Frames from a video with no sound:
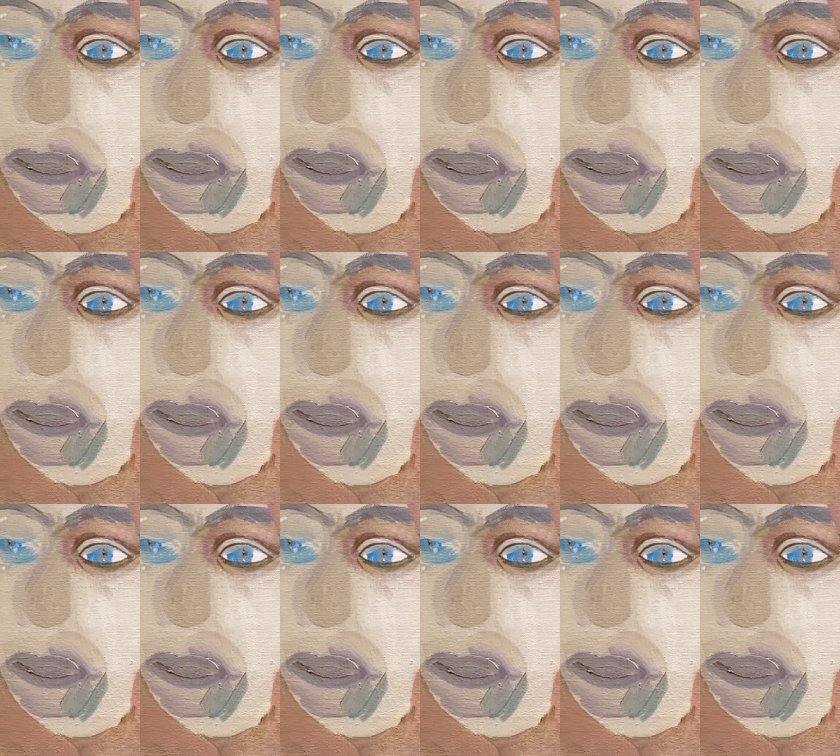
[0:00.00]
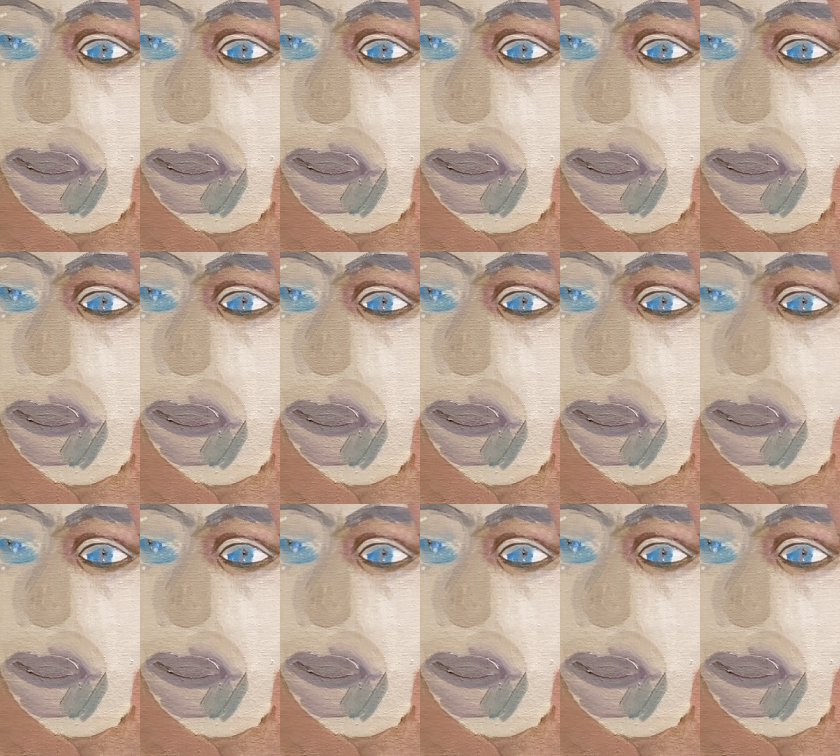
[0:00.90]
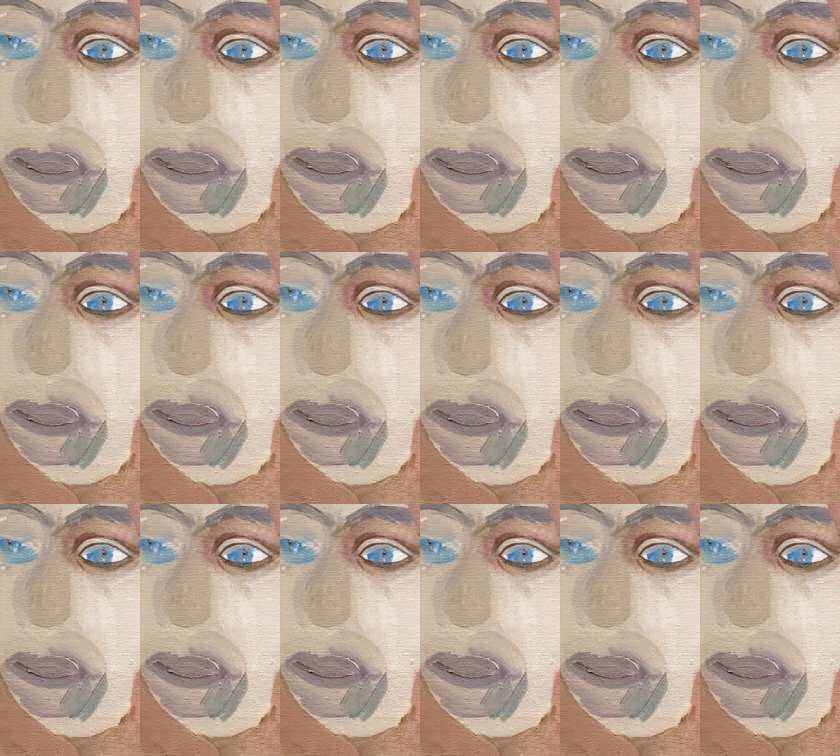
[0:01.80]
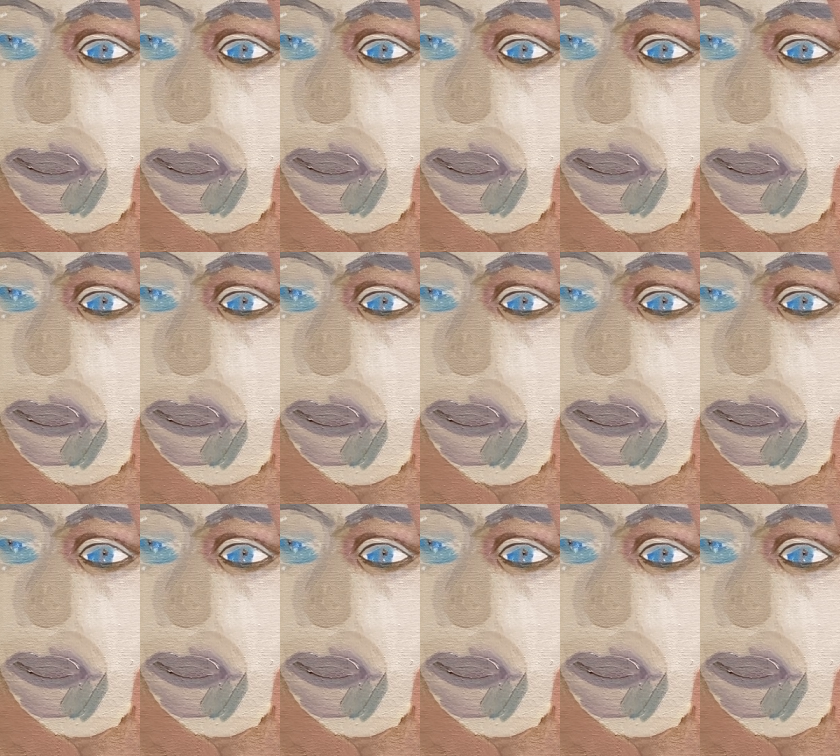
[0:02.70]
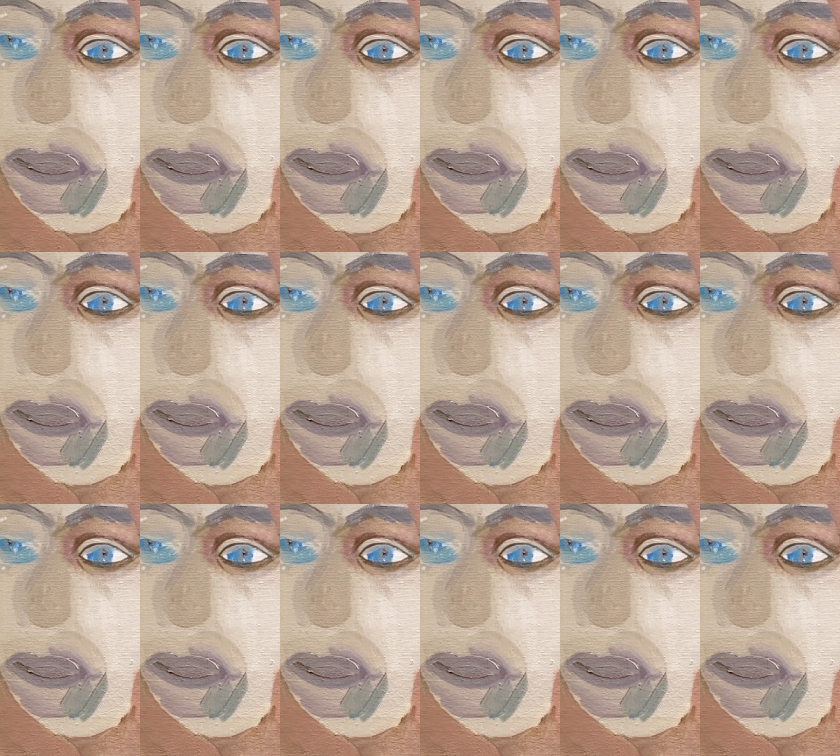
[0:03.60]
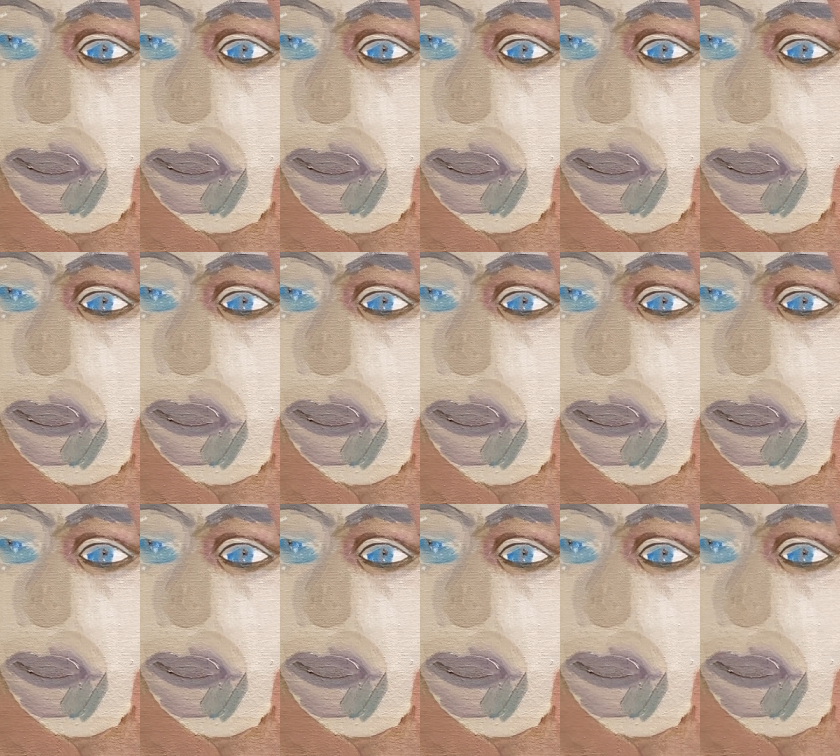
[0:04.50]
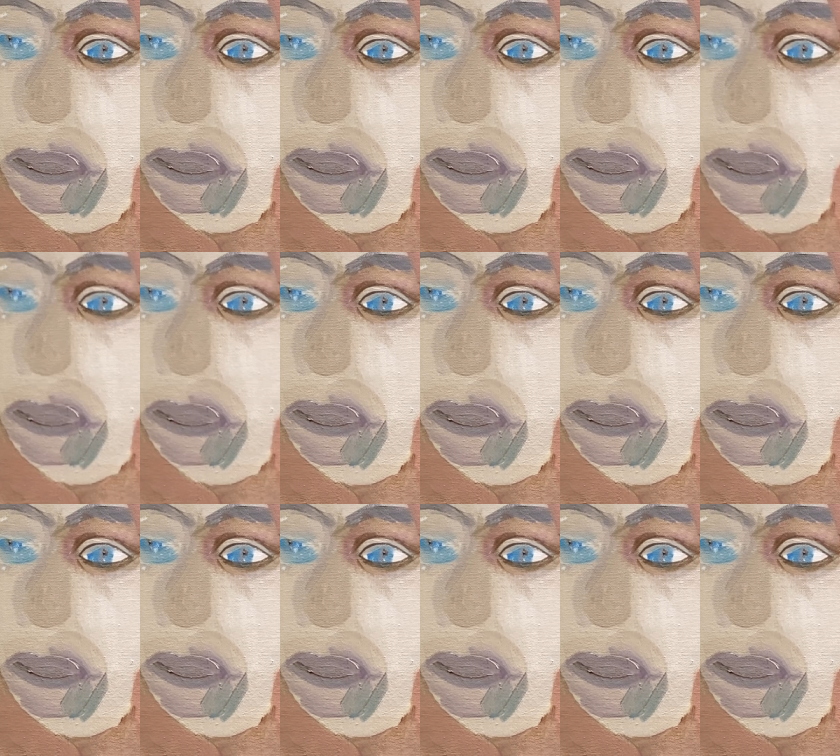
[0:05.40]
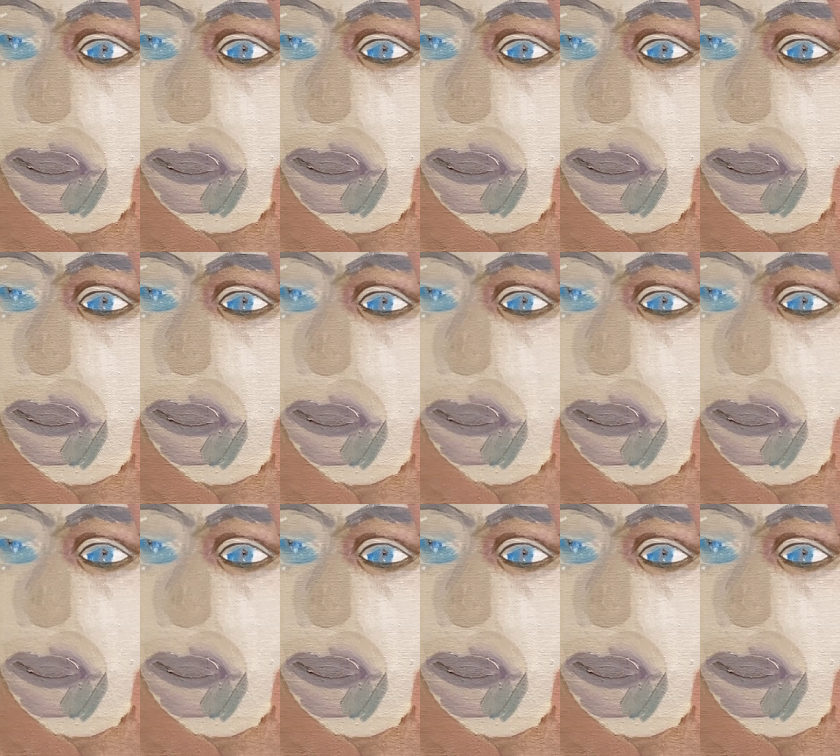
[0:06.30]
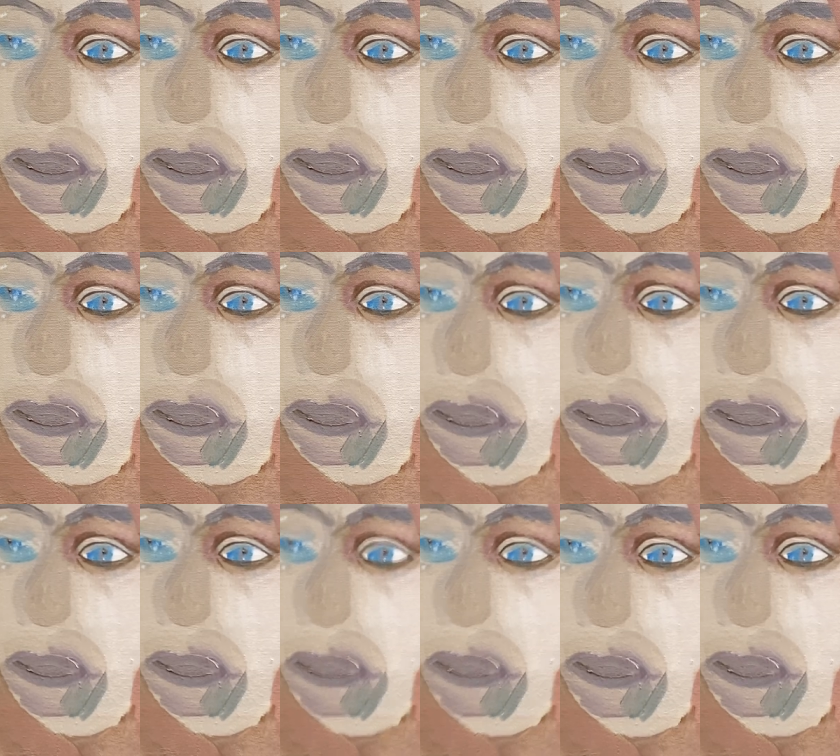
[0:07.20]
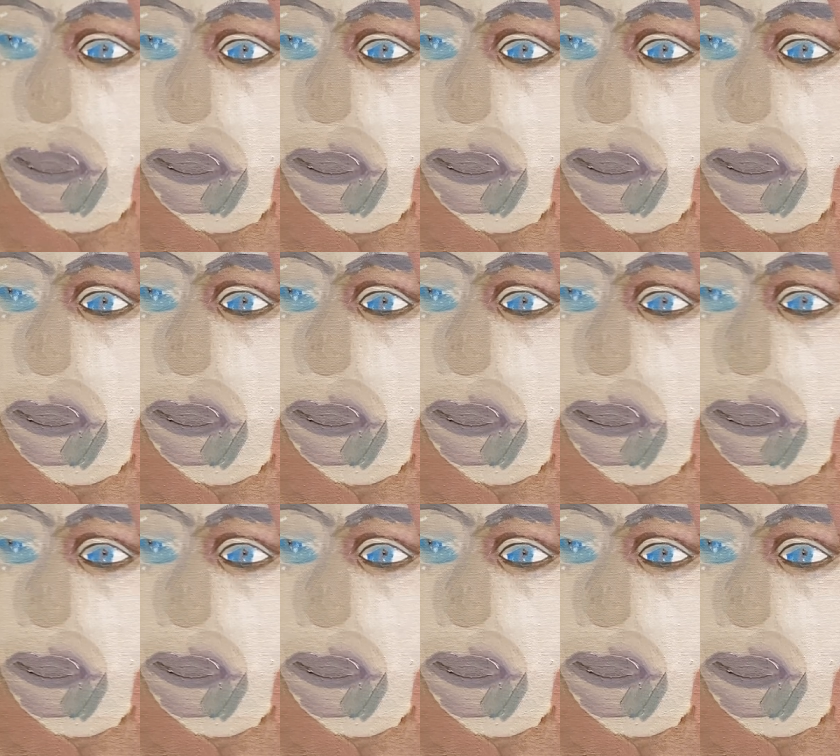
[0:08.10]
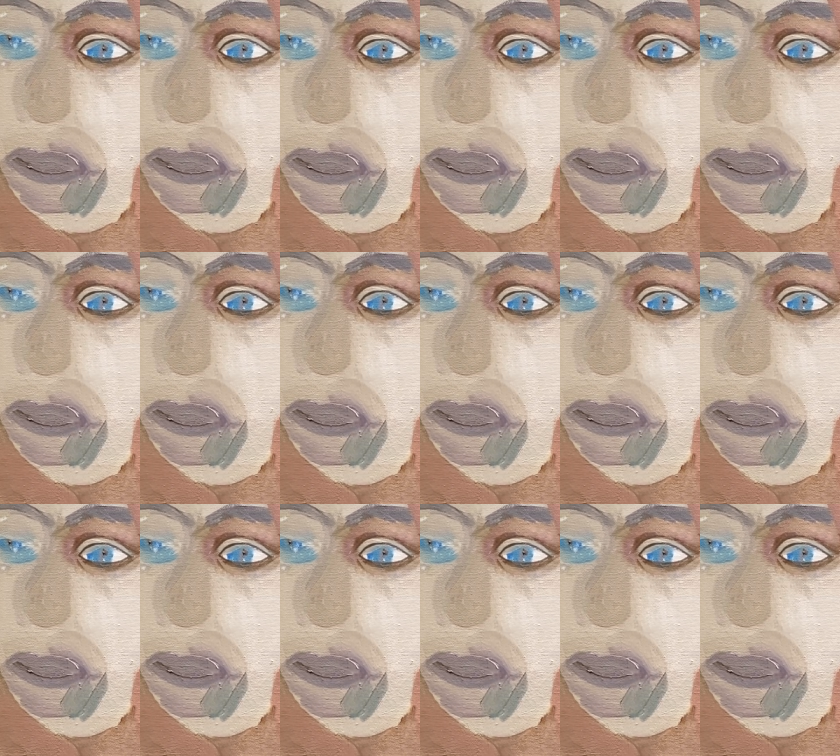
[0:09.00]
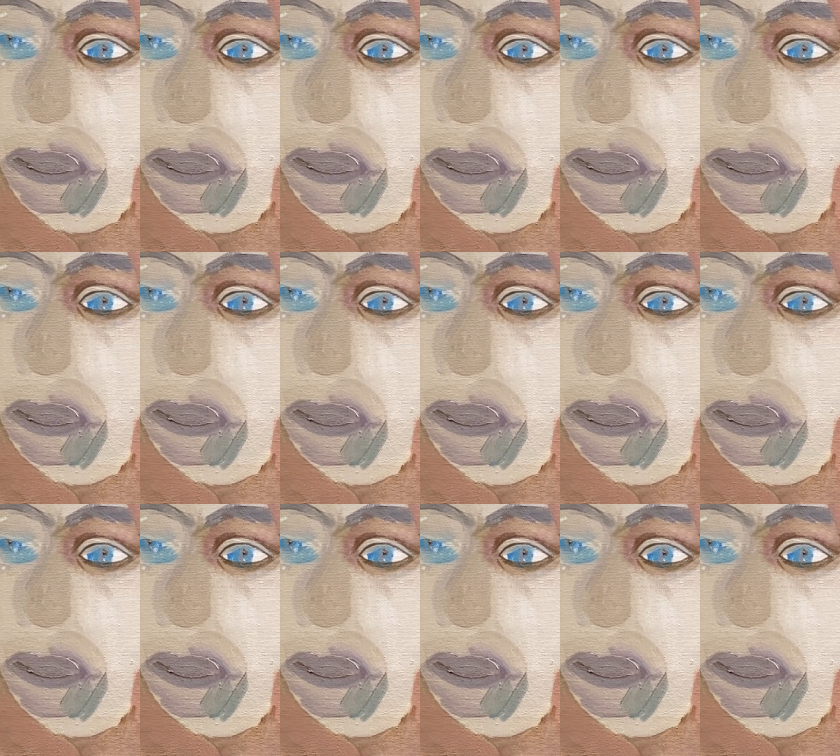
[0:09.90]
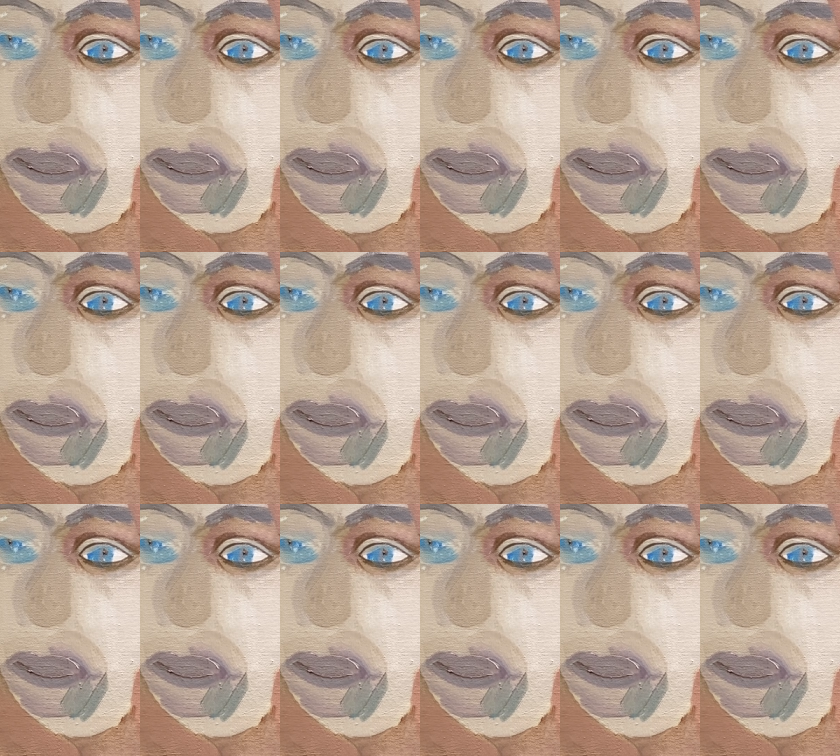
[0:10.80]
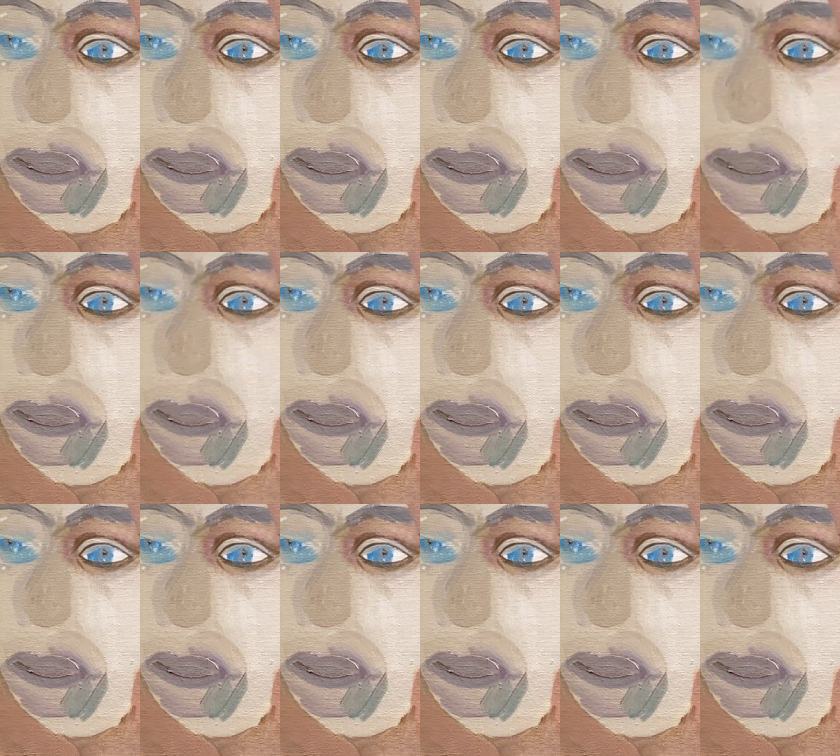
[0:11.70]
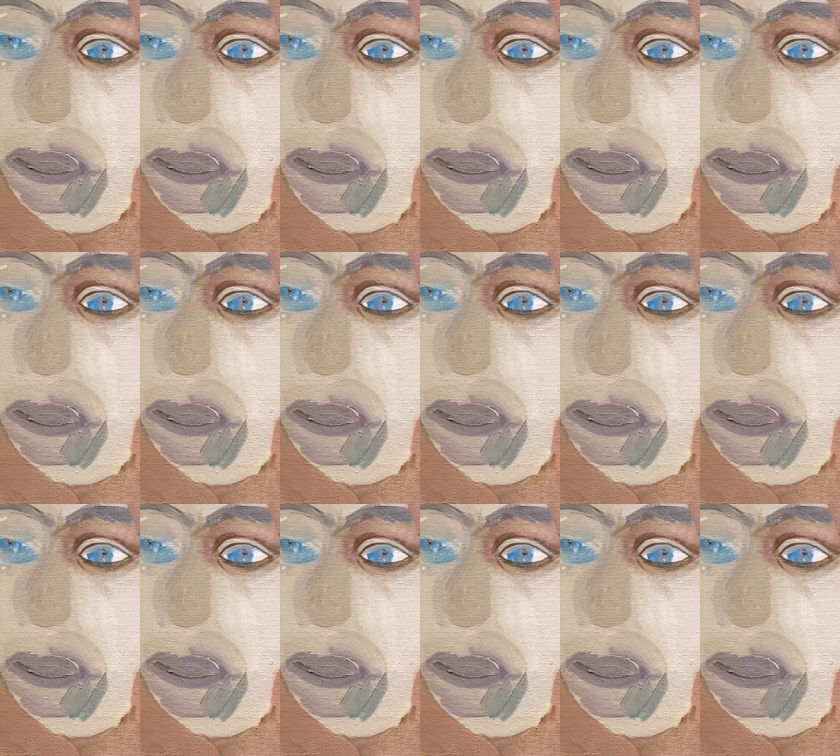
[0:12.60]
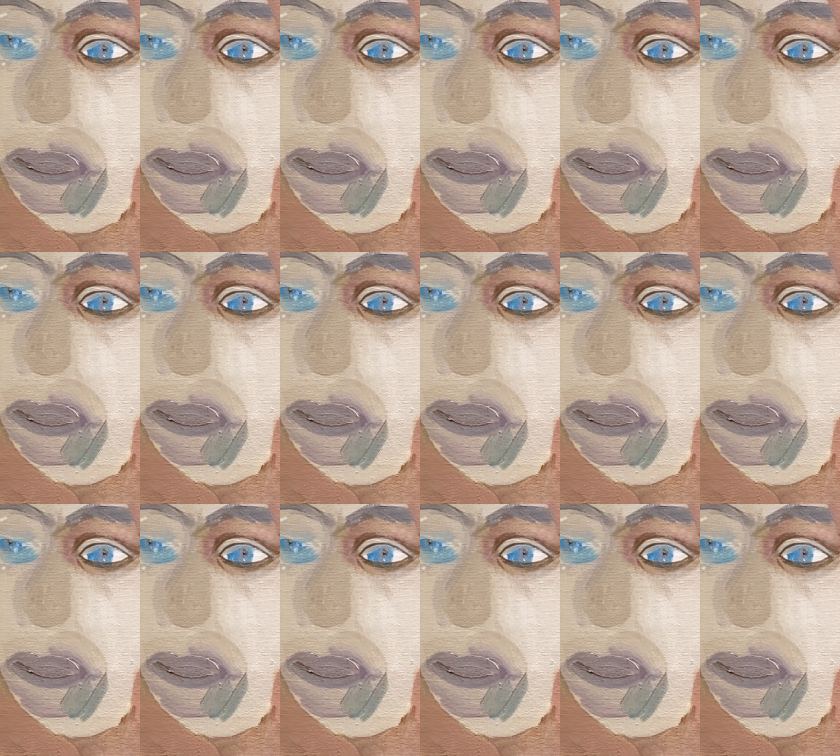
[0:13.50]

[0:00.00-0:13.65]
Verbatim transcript: I'm gonna do is I'm gonna start off with the, dark, uh, with the base coat of the whole eye. So here's the key. The white part of the eye is skin tone hmm, plus cerulean blue